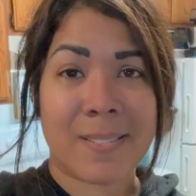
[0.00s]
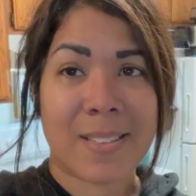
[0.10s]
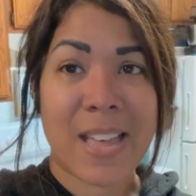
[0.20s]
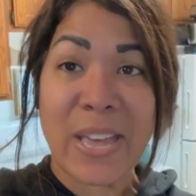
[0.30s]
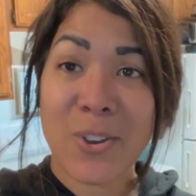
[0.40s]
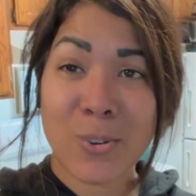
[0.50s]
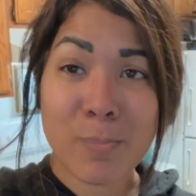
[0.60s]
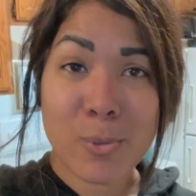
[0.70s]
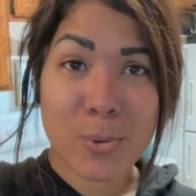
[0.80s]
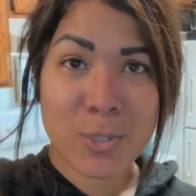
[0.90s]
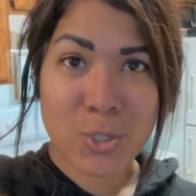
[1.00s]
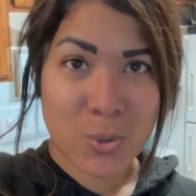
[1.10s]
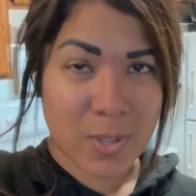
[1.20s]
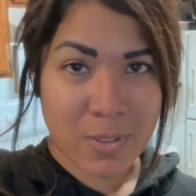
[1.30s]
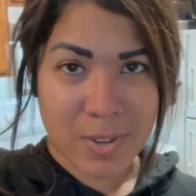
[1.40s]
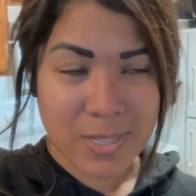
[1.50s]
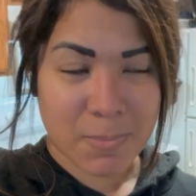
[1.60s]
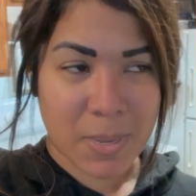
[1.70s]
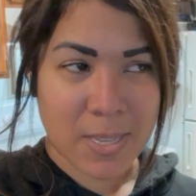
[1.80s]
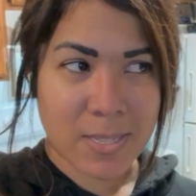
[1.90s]
I hope you enjoyed the
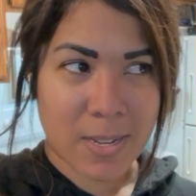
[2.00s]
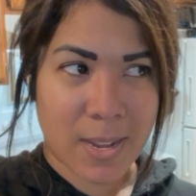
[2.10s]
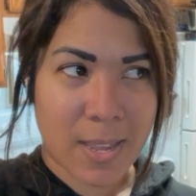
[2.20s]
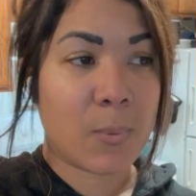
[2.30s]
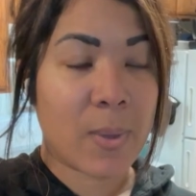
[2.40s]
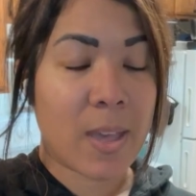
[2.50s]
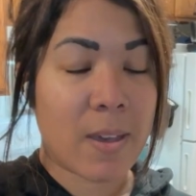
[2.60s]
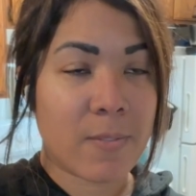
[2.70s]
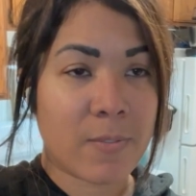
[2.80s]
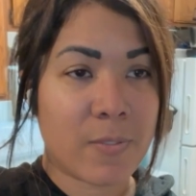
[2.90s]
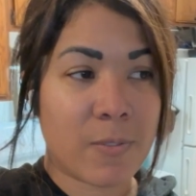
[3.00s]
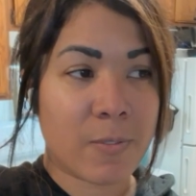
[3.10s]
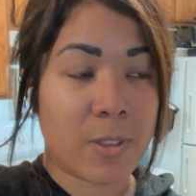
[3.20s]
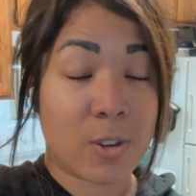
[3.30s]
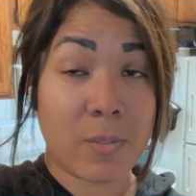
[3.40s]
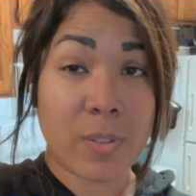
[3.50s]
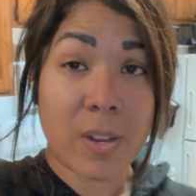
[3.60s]
recipes today. We have dinner for the